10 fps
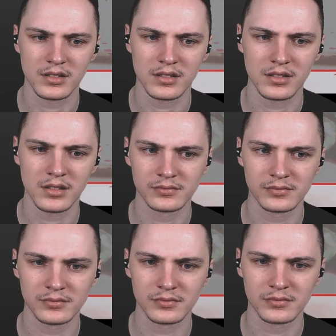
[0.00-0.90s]

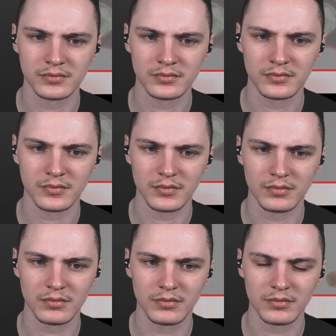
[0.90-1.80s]

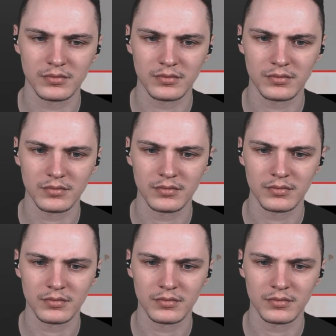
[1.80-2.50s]
No one is speaking in this clip.